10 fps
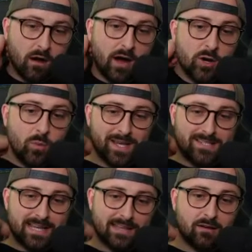I
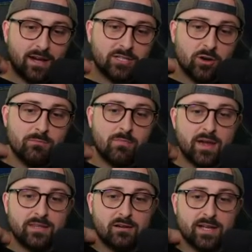always said that I don't
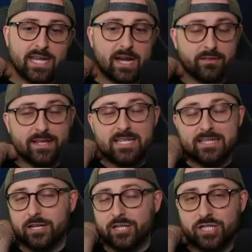mind the idea, and this
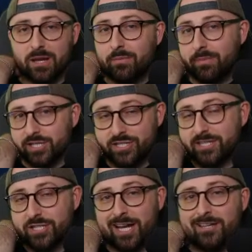isn't a chip, but it's
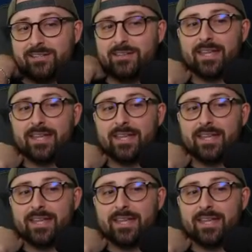just a change